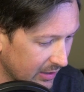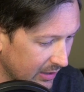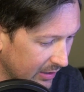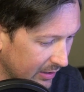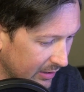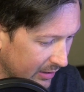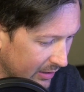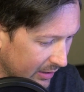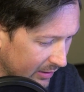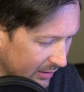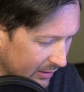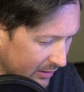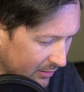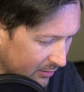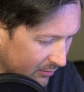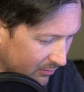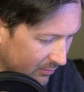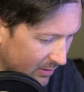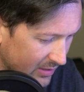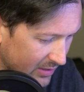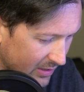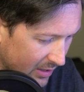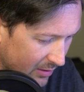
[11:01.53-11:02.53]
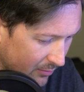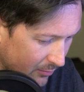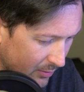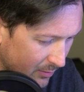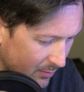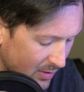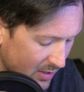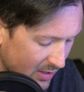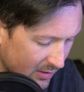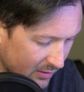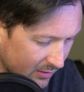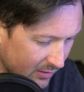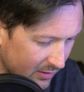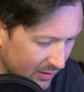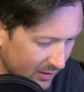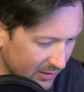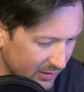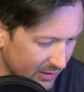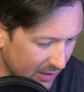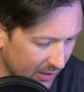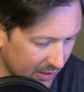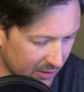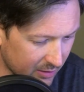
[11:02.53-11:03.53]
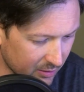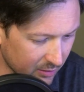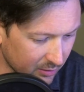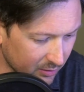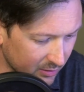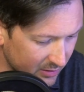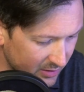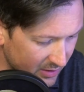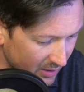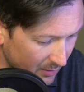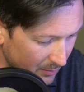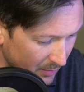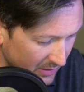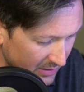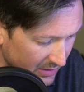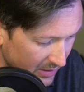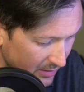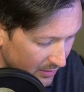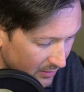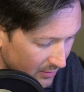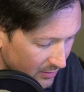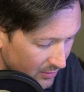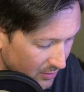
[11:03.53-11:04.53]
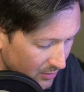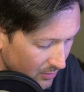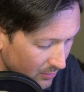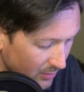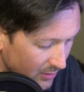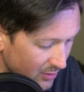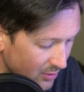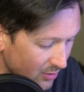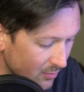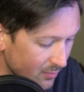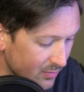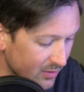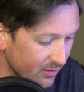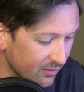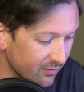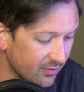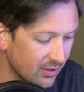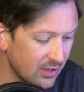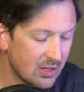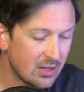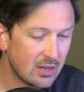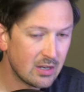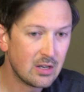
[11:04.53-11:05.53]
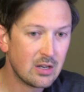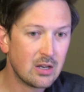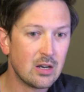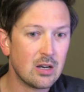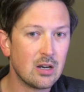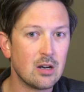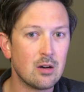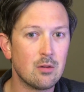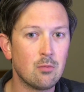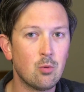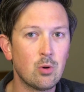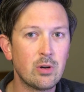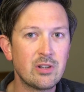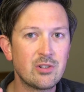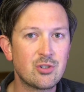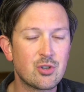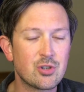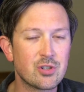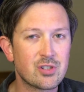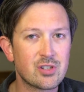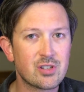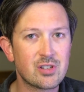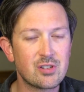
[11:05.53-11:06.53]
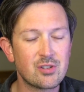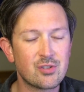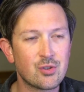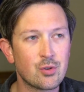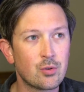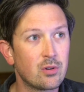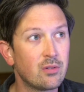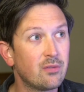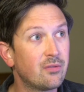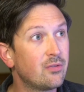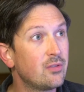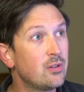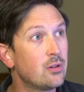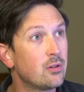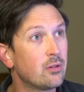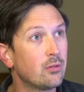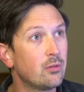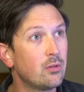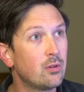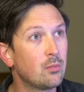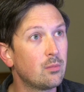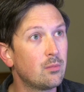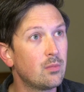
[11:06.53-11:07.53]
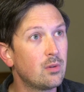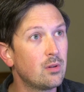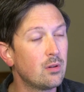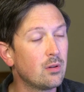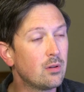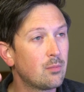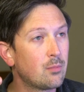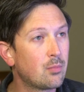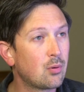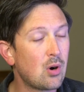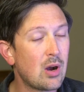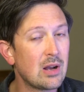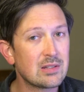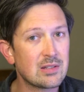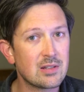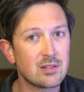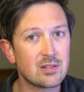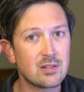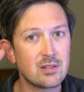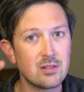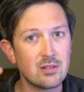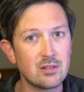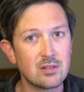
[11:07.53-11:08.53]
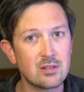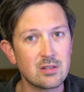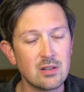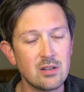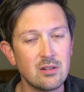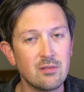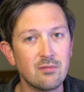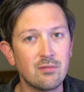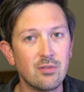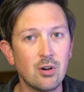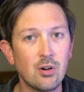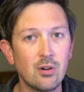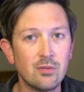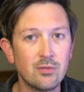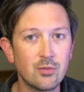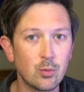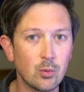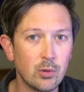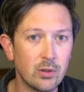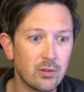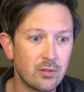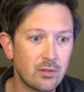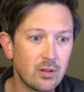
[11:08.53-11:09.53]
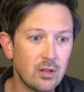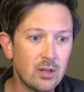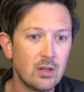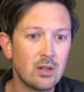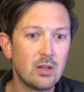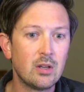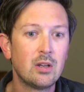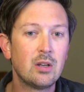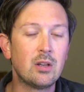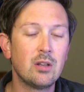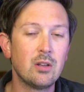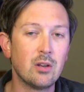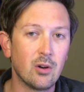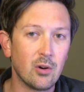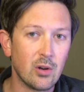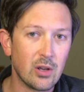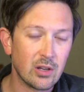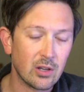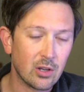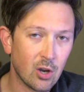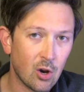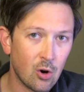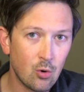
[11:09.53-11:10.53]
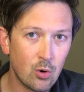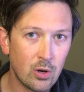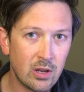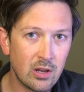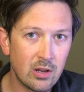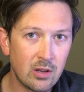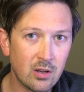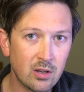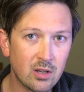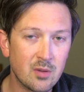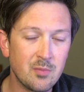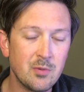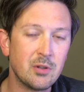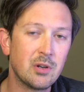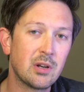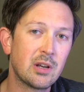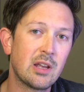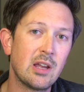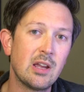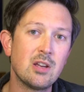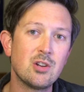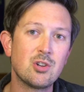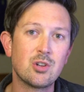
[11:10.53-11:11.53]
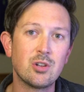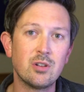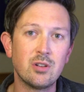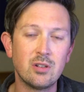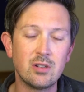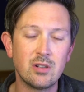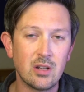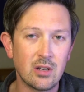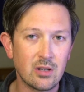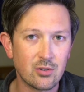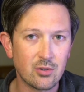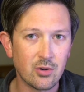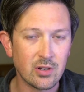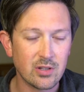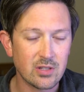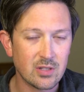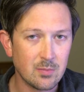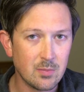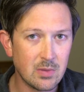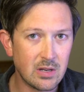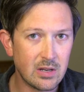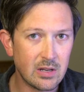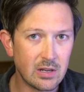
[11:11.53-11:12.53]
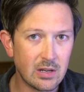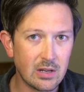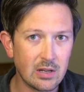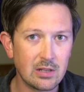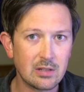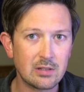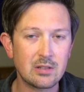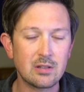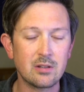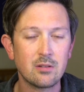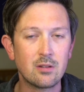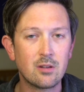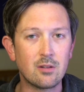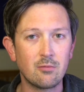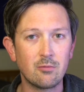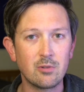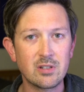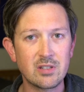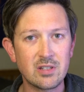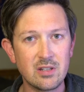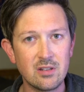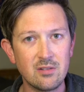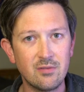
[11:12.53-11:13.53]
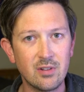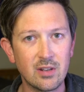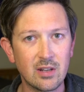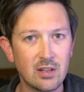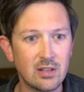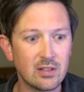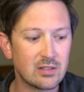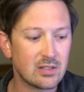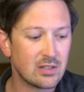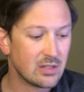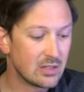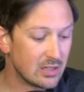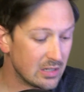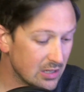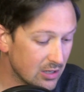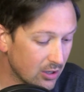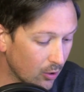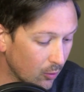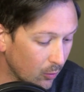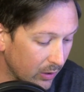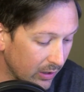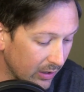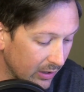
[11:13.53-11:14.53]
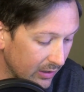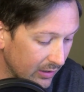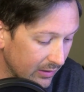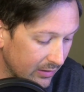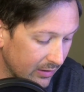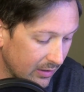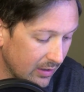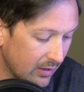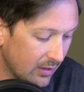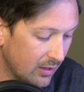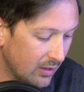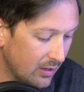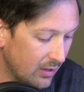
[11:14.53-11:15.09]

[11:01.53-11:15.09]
that resonate with me and things that I could sink my teeth into in terms of what is just sort of, you know, the processes involved with, you know, encoding a communication and transmitting it and then receiving it and decoding it.